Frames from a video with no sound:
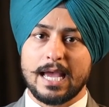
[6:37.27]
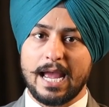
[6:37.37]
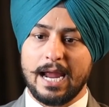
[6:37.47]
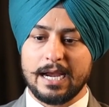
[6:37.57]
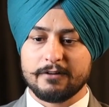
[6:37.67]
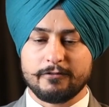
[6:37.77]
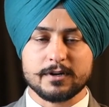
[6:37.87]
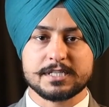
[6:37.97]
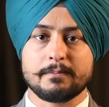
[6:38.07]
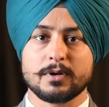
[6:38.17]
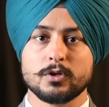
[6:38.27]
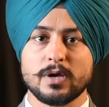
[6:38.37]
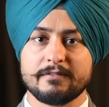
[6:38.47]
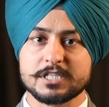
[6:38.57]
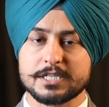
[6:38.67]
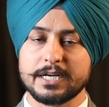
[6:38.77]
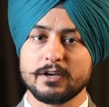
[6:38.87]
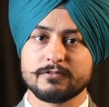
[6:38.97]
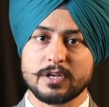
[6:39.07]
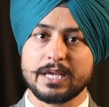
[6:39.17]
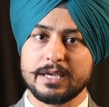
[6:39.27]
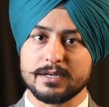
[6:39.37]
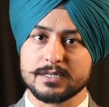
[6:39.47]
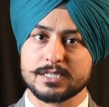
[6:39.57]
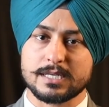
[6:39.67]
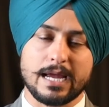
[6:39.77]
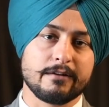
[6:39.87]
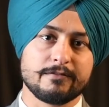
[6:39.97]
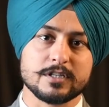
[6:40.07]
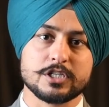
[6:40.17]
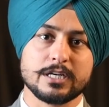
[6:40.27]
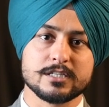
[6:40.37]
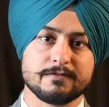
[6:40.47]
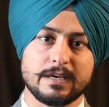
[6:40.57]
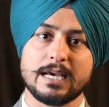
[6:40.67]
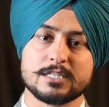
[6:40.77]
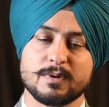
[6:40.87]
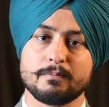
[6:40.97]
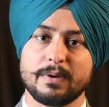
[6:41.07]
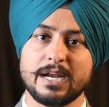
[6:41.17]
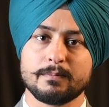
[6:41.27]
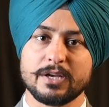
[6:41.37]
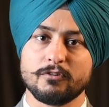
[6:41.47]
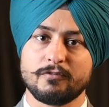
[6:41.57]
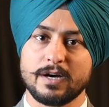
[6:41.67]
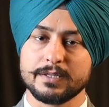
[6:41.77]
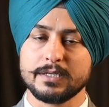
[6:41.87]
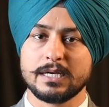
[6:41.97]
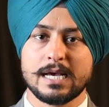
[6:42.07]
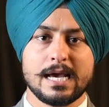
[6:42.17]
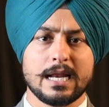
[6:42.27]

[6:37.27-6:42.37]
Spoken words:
And for example, you have a study of 3 years and first year's fee has been paid by your father.